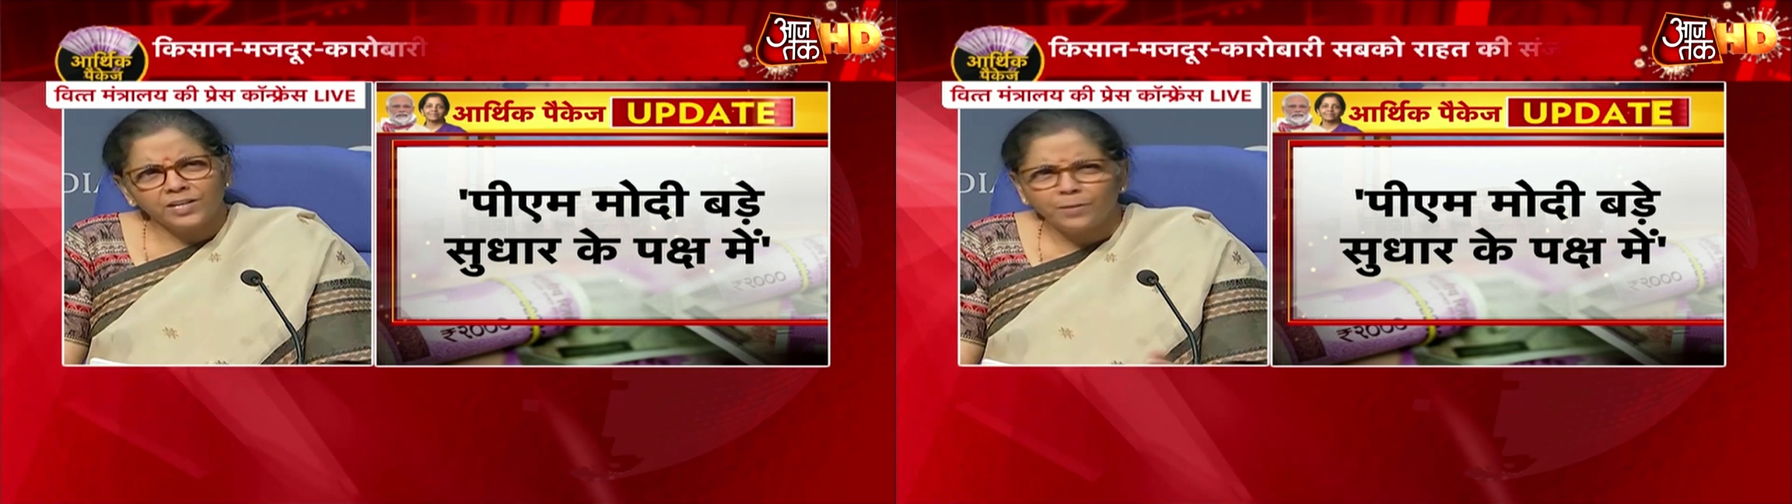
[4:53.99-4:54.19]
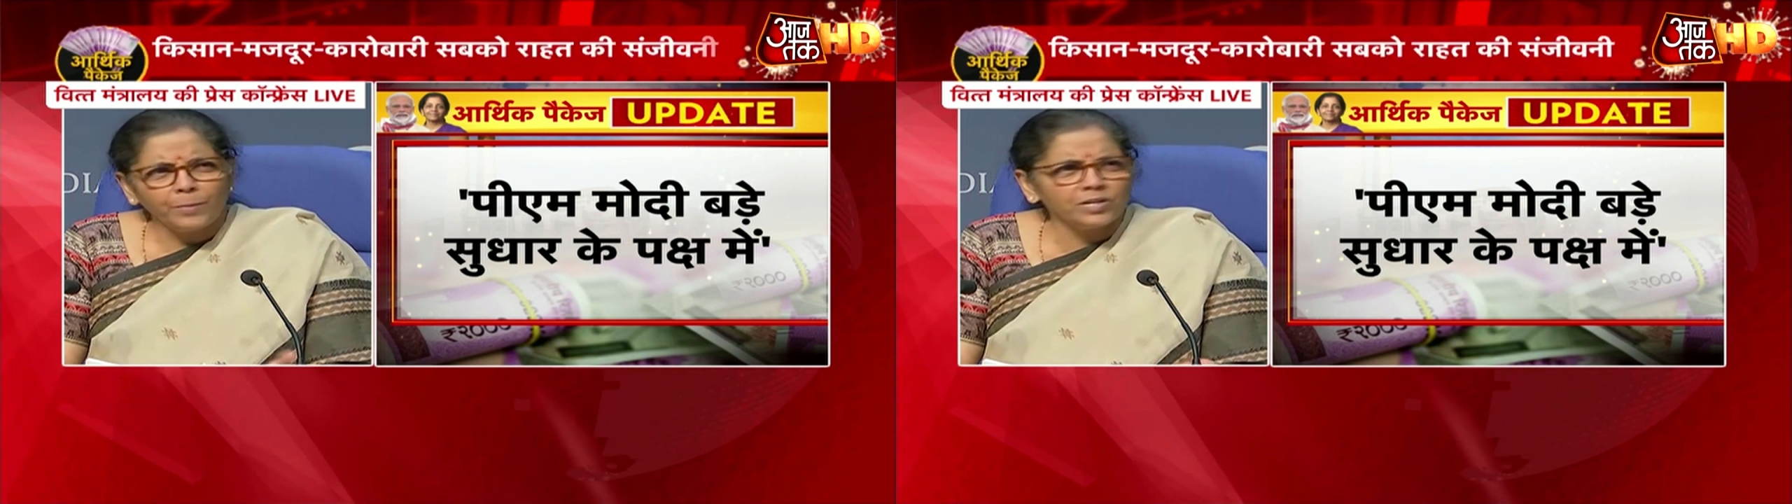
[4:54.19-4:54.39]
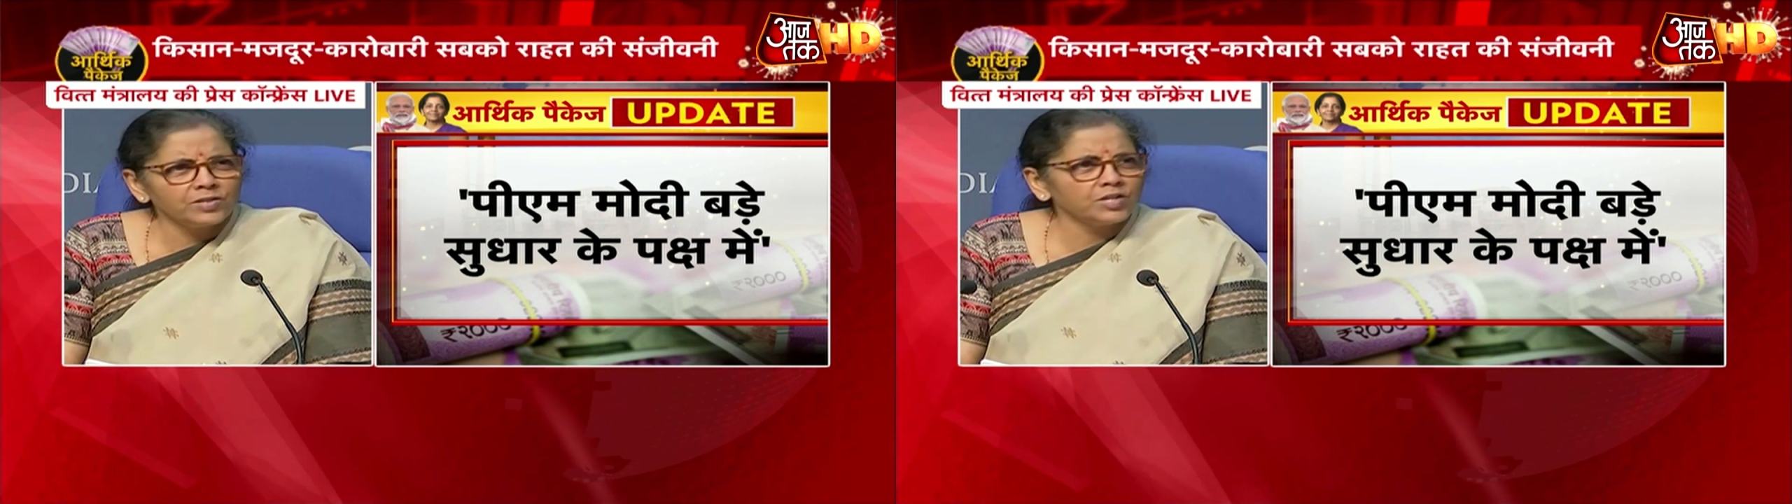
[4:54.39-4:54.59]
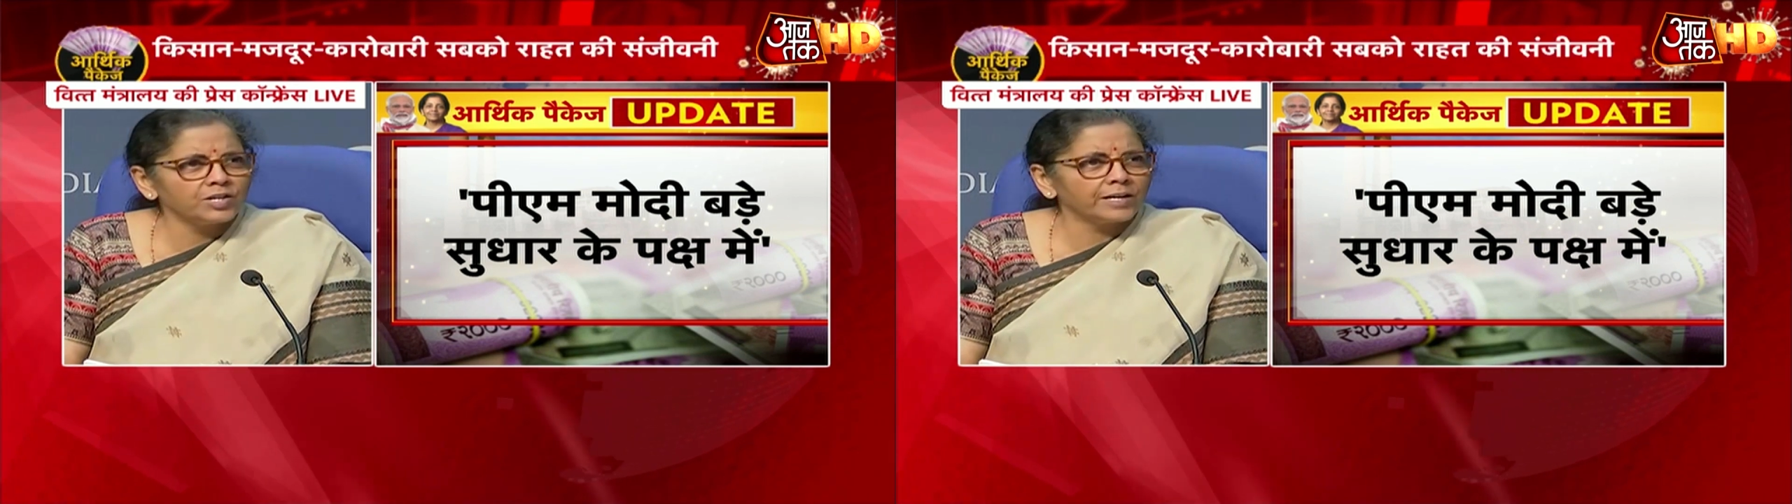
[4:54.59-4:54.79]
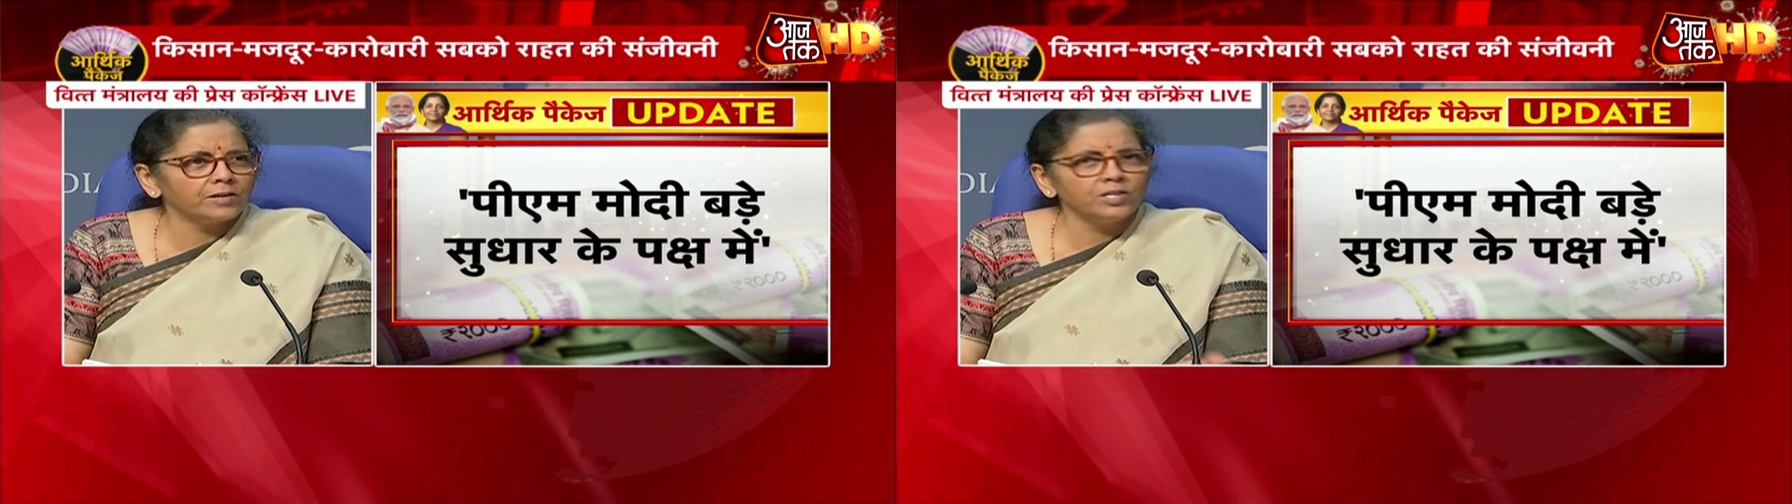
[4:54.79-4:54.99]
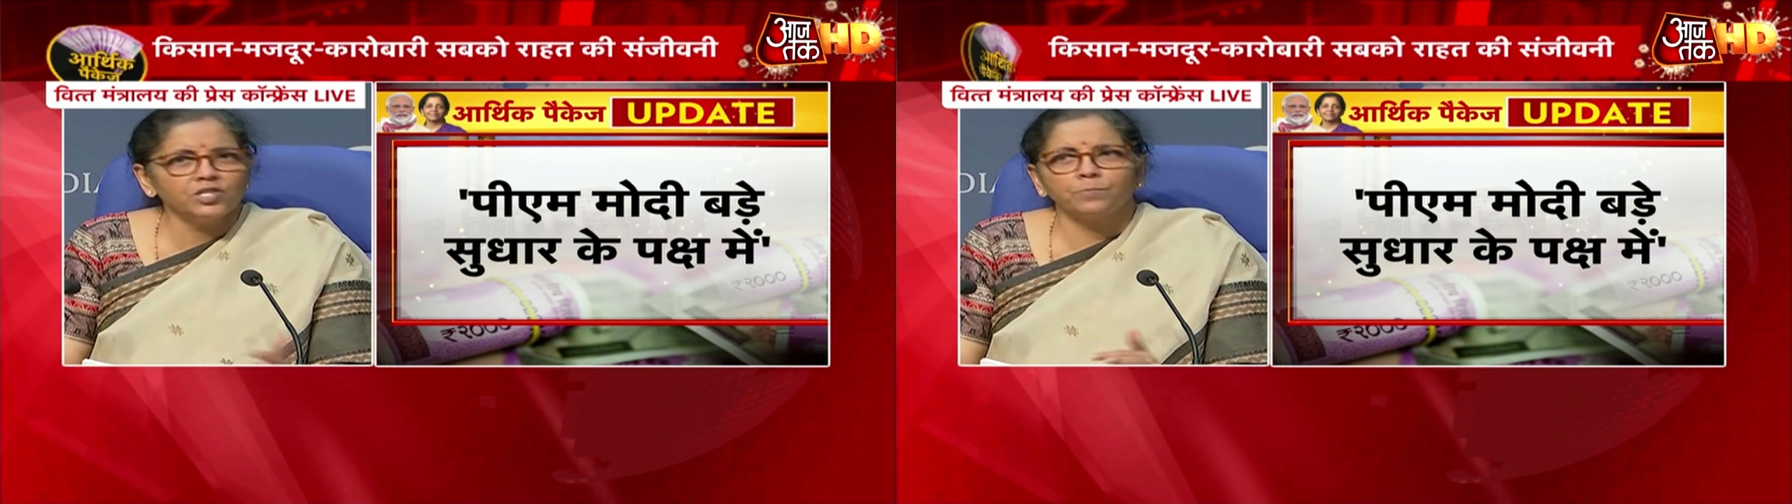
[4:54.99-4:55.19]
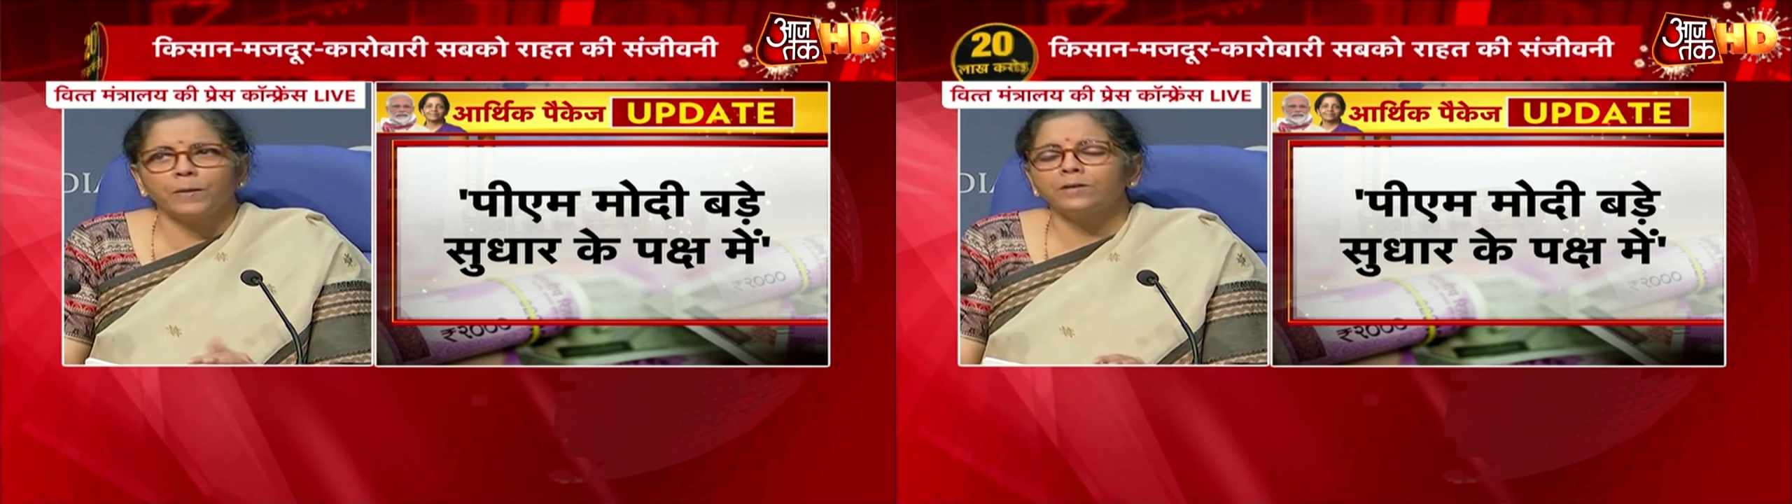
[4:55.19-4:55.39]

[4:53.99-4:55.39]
There are many such I can list,